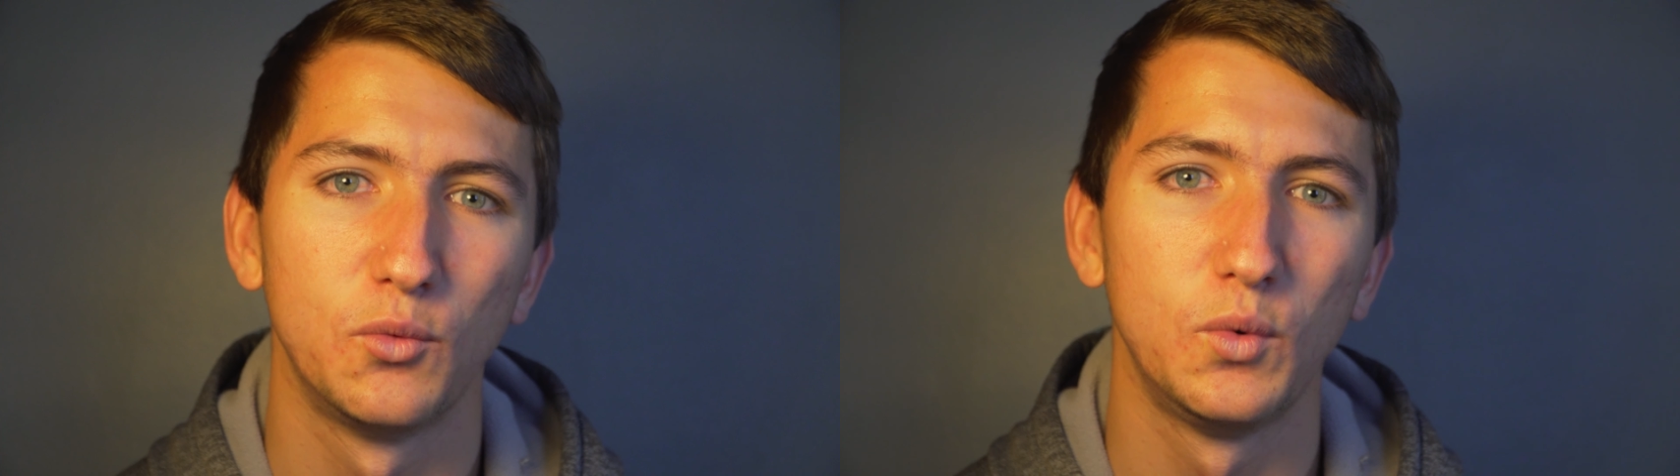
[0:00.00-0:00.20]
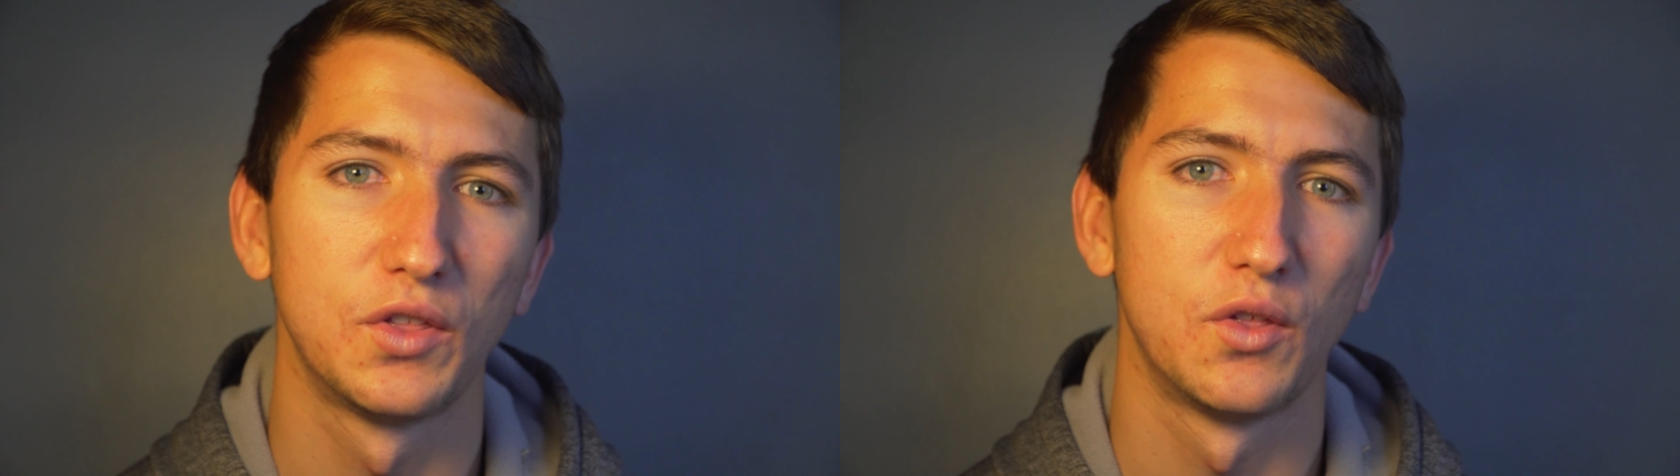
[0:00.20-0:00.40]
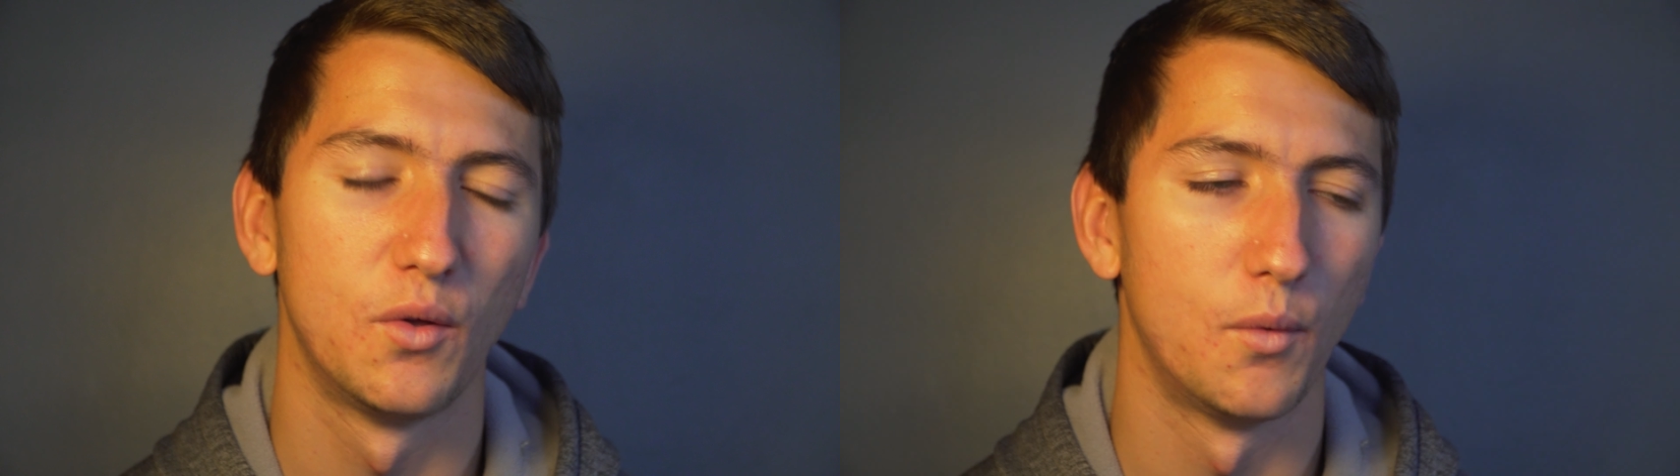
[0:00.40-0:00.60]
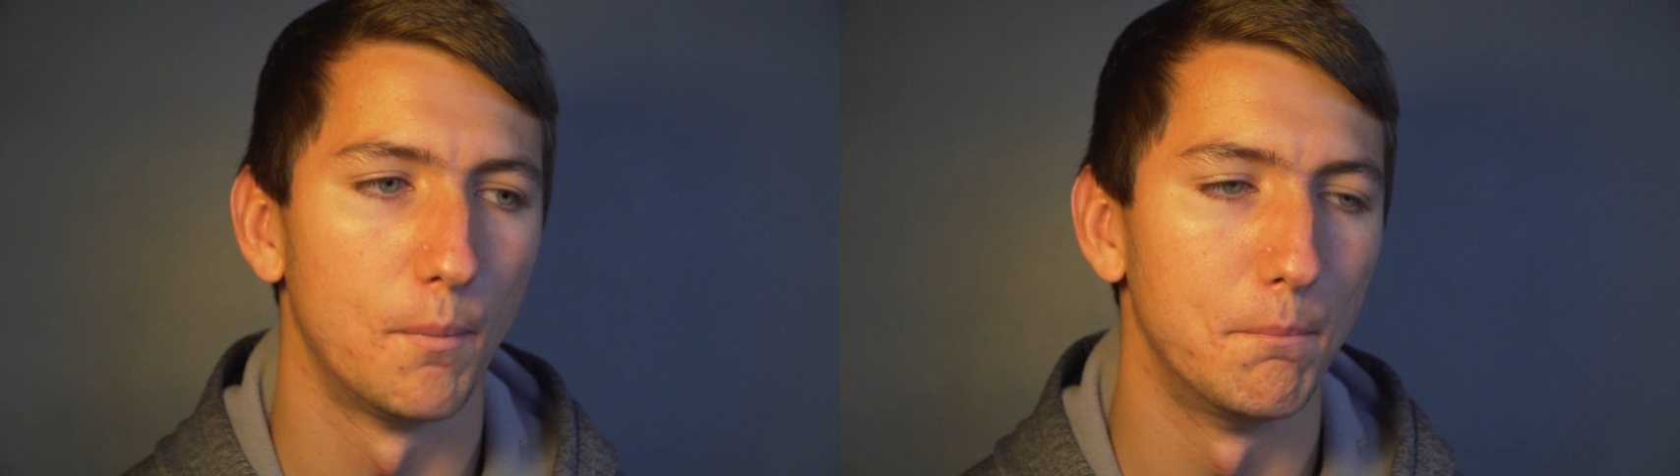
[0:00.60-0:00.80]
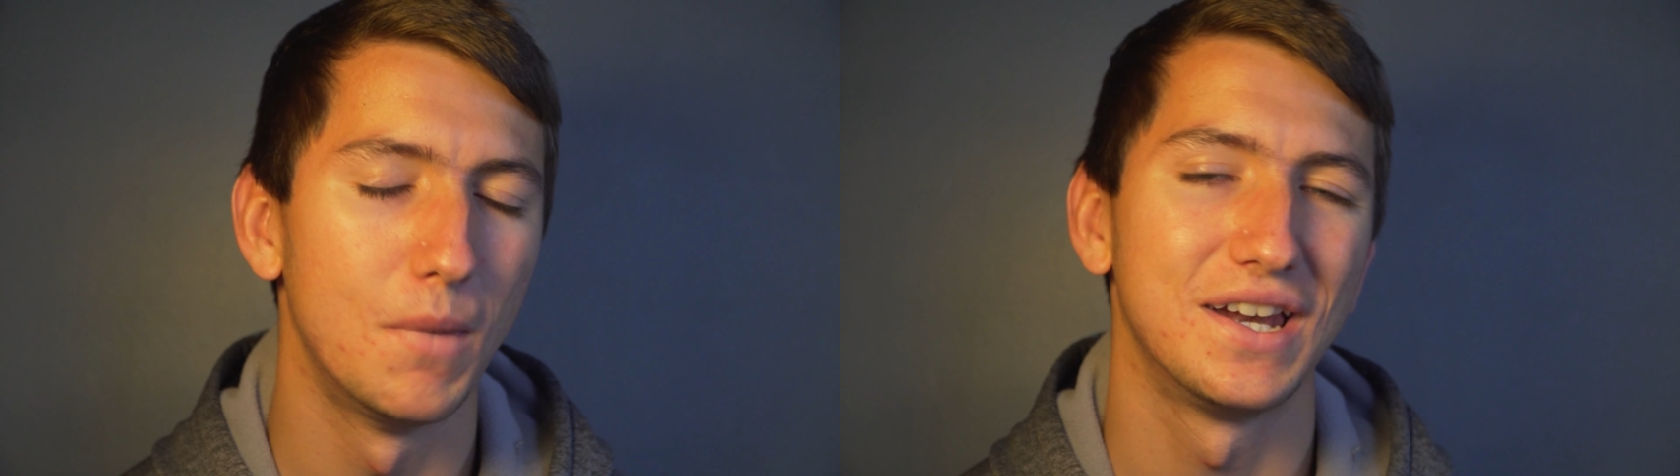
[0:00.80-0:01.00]
with
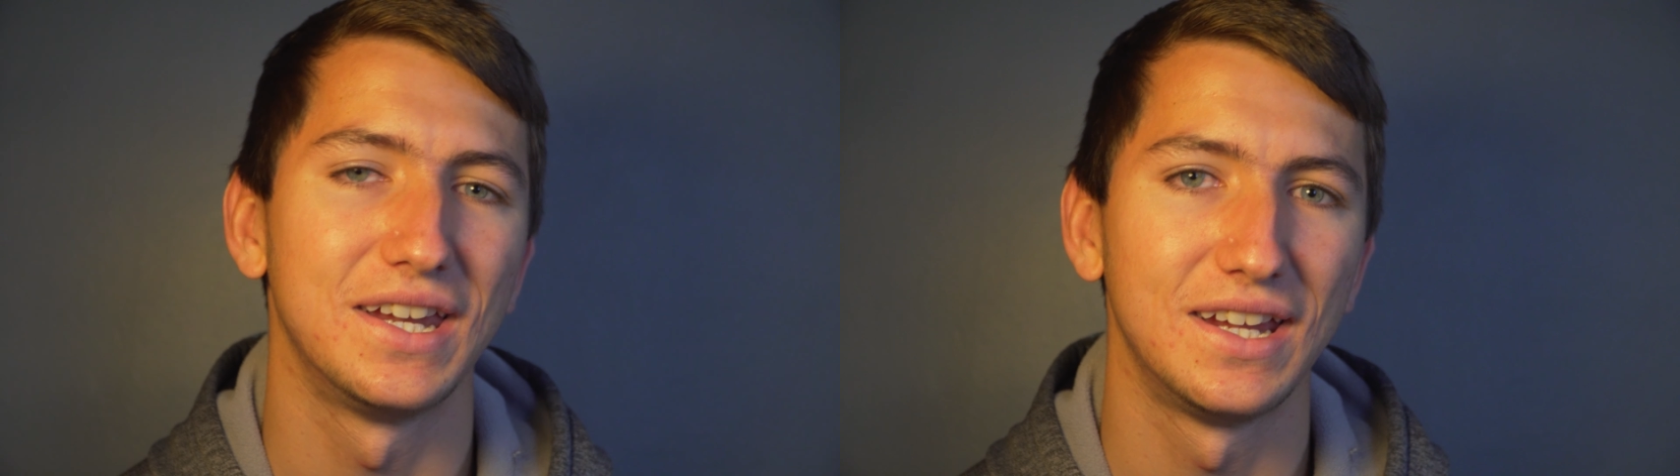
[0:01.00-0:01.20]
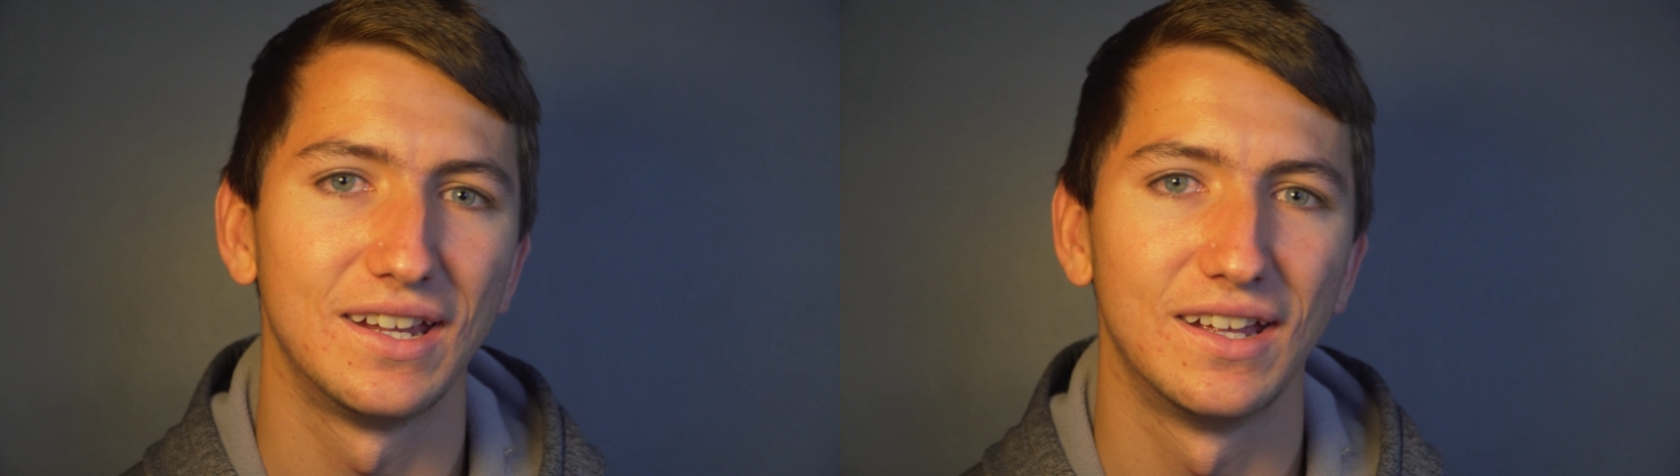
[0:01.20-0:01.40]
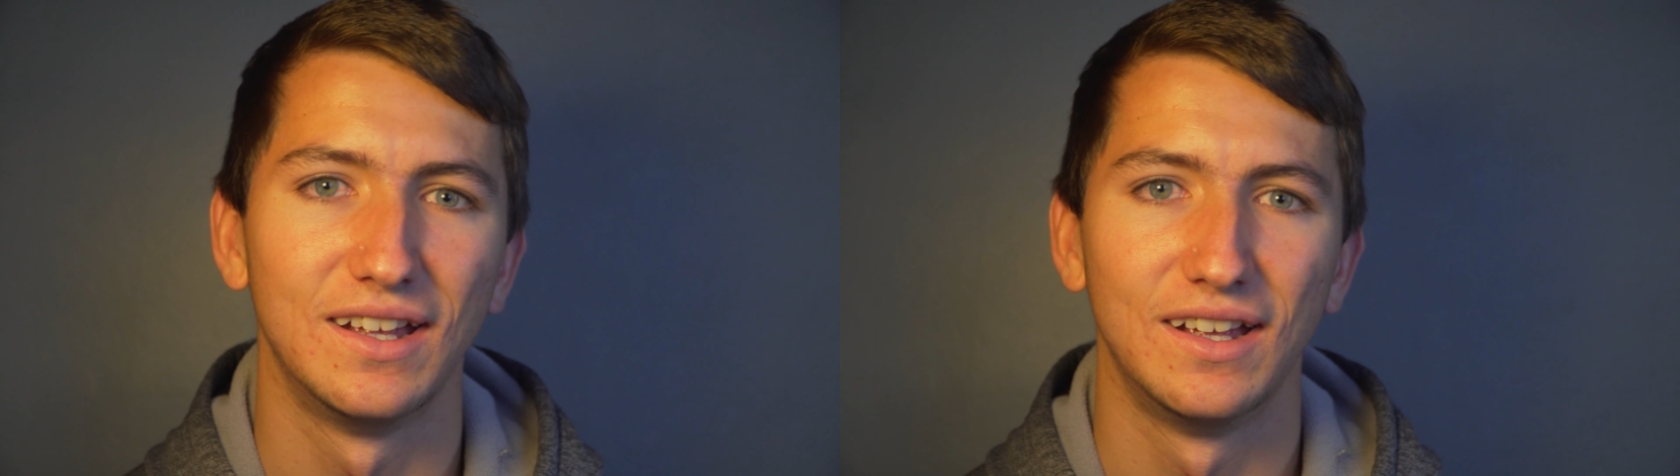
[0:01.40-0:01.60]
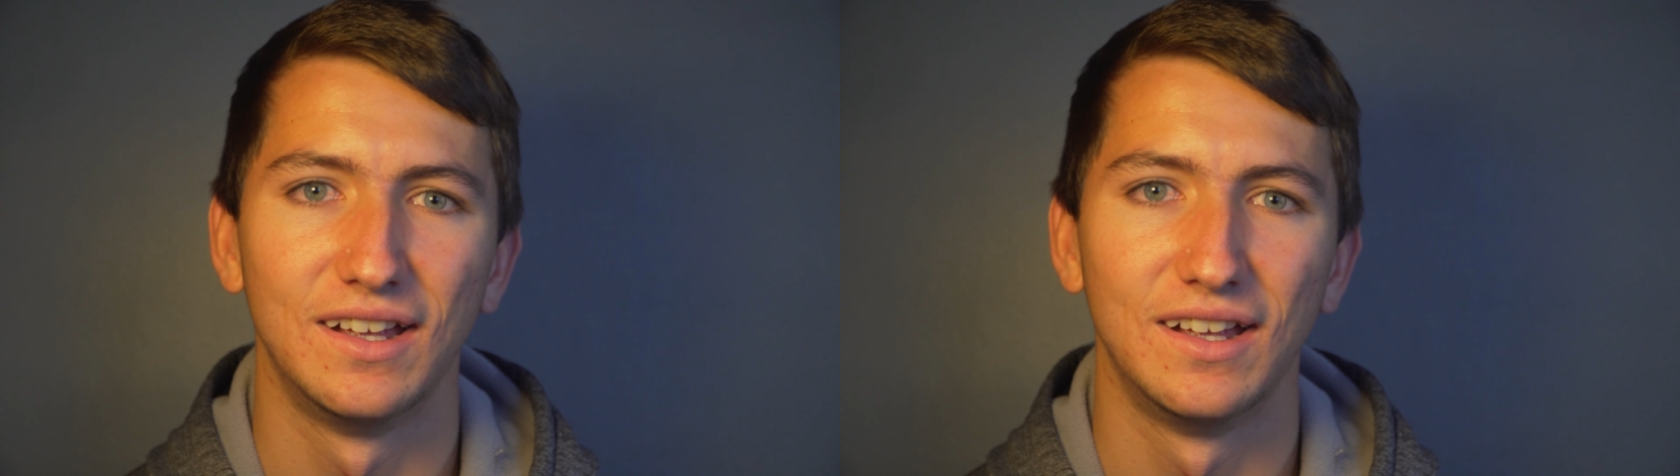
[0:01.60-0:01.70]
money.